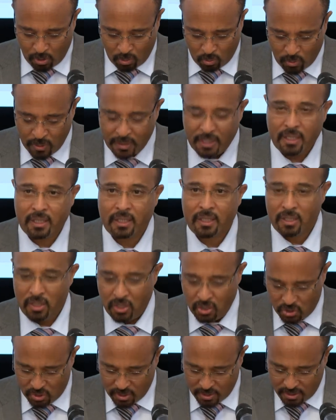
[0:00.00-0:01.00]
working
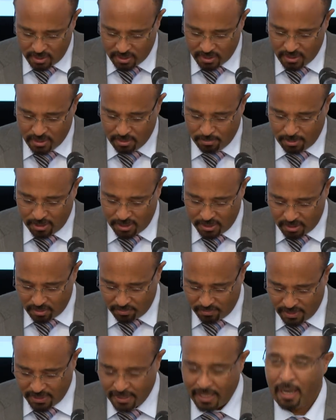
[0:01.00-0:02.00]
conditions, stability
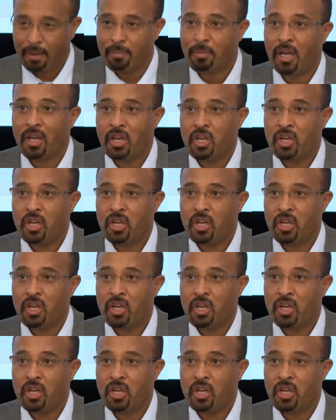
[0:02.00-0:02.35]
of income,